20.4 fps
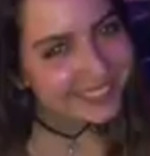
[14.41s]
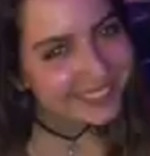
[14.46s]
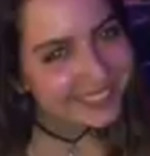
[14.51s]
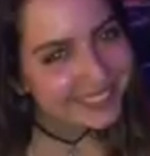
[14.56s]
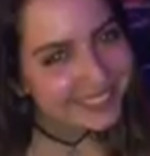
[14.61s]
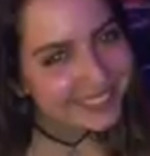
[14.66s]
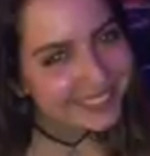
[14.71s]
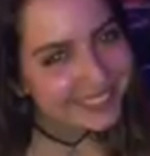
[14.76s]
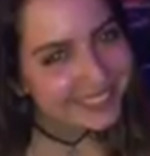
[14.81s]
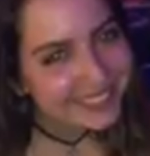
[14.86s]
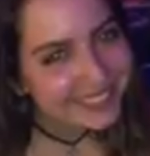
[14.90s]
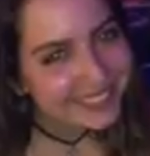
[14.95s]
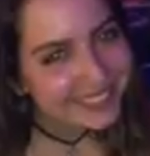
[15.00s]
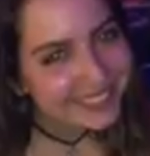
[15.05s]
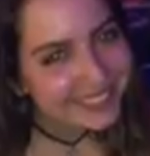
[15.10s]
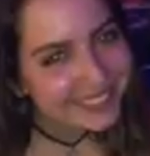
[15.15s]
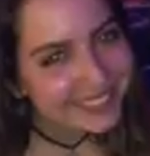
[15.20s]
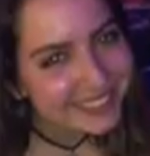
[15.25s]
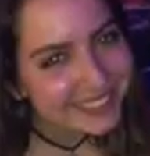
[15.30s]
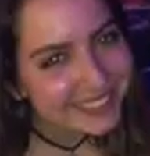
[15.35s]

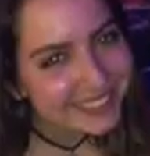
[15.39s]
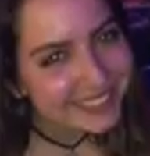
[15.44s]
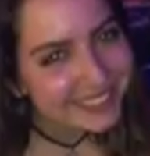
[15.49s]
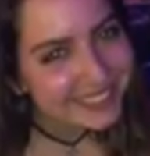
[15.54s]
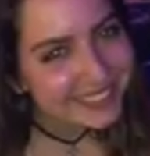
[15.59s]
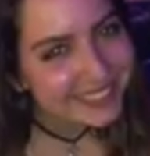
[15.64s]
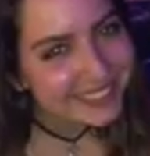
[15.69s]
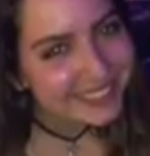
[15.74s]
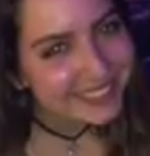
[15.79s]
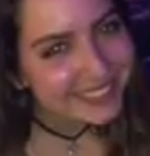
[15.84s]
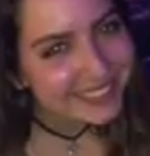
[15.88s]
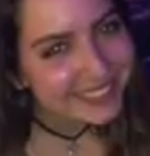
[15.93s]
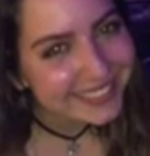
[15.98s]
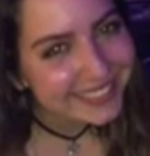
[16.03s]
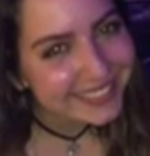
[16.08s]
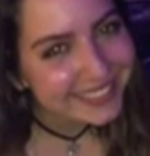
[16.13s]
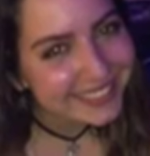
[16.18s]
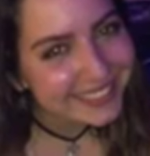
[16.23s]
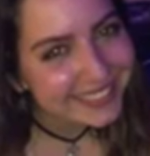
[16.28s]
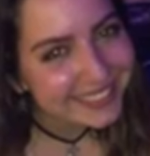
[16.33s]

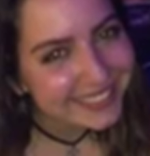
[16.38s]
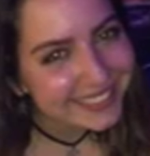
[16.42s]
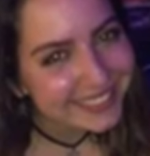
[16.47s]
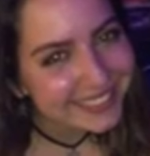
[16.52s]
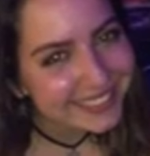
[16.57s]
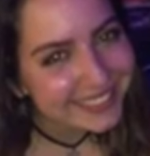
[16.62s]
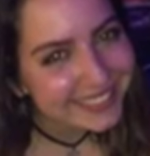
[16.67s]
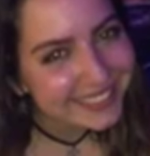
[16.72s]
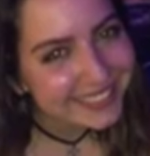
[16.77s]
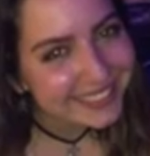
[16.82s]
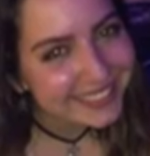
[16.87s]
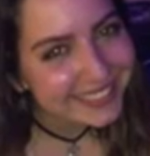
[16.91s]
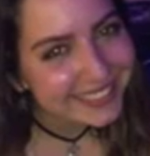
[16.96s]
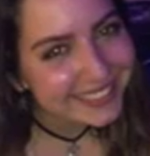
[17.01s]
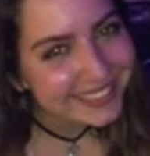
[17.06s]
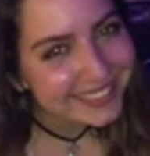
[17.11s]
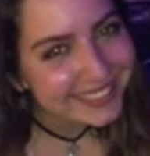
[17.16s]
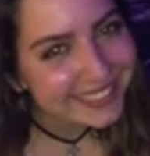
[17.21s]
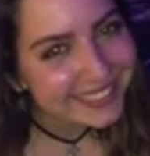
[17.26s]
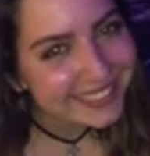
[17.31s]

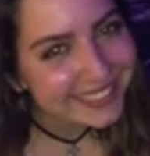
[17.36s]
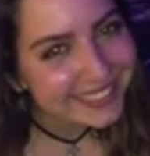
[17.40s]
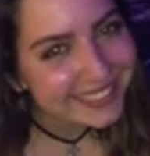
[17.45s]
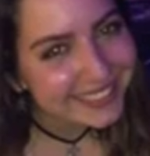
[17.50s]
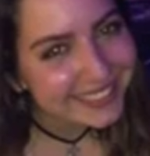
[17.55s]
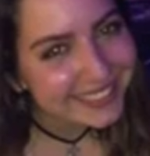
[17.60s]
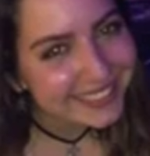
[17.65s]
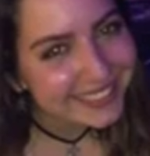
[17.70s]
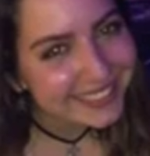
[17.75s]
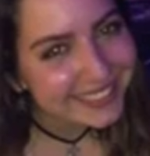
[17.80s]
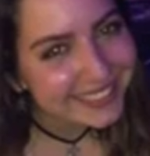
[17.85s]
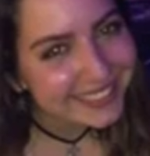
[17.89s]
No one is speaking in this clip.